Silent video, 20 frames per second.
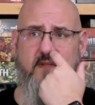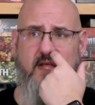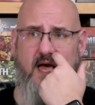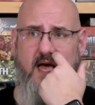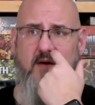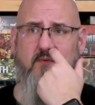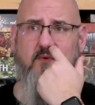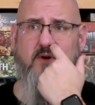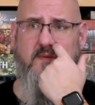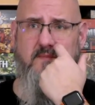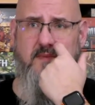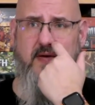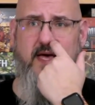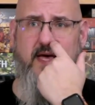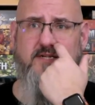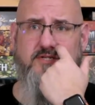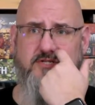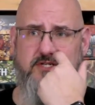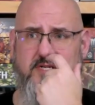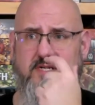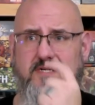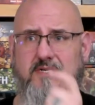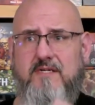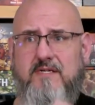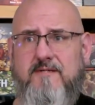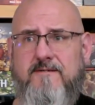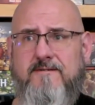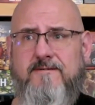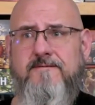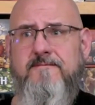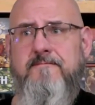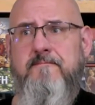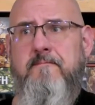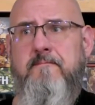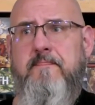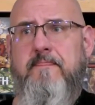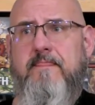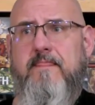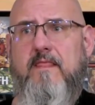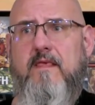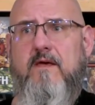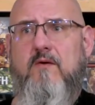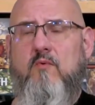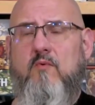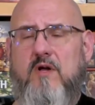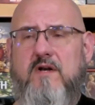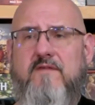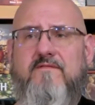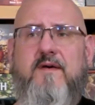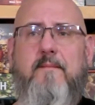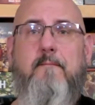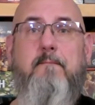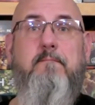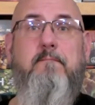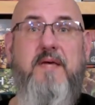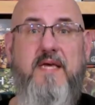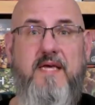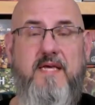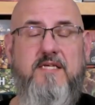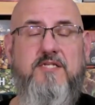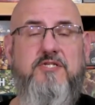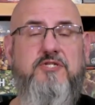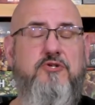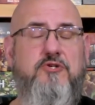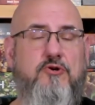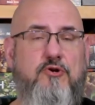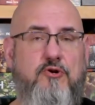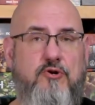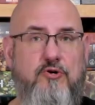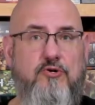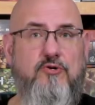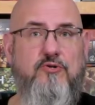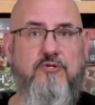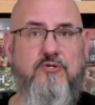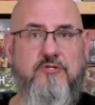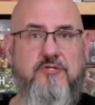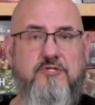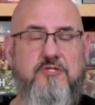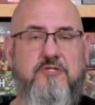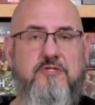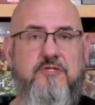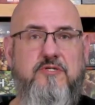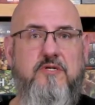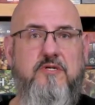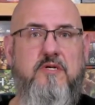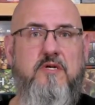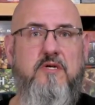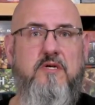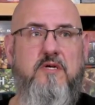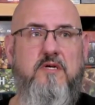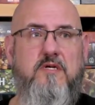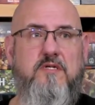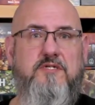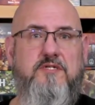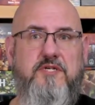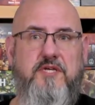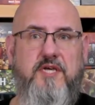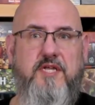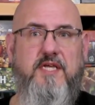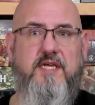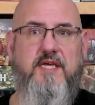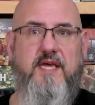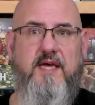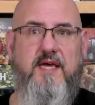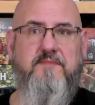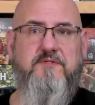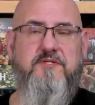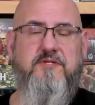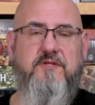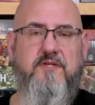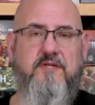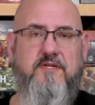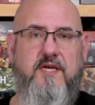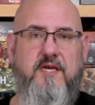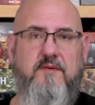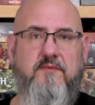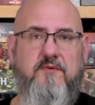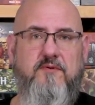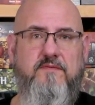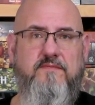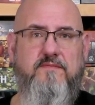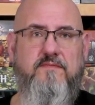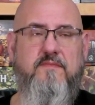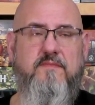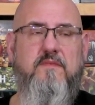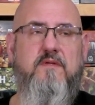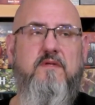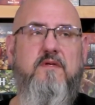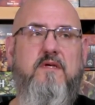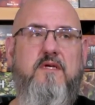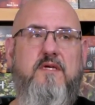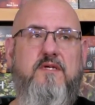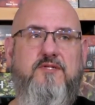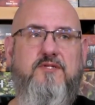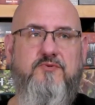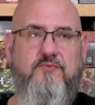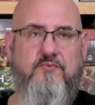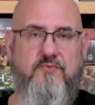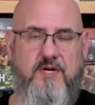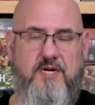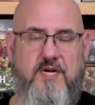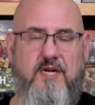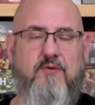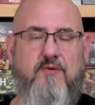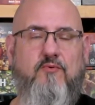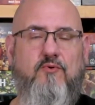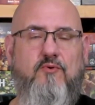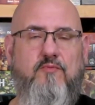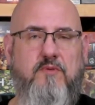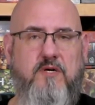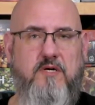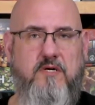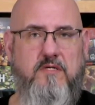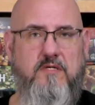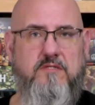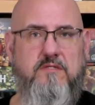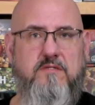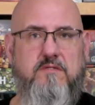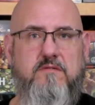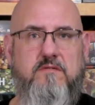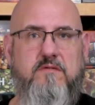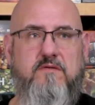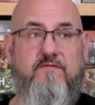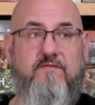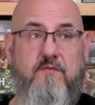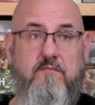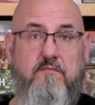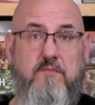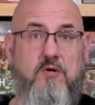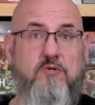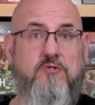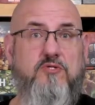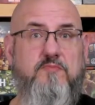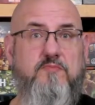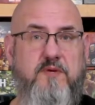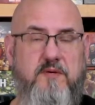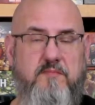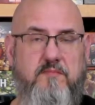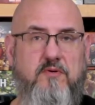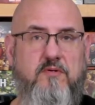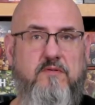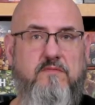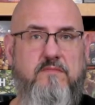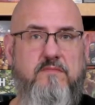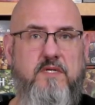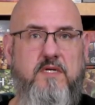I would imagine one of the biggest hurdles to getting games to the table is reading rule books for most people.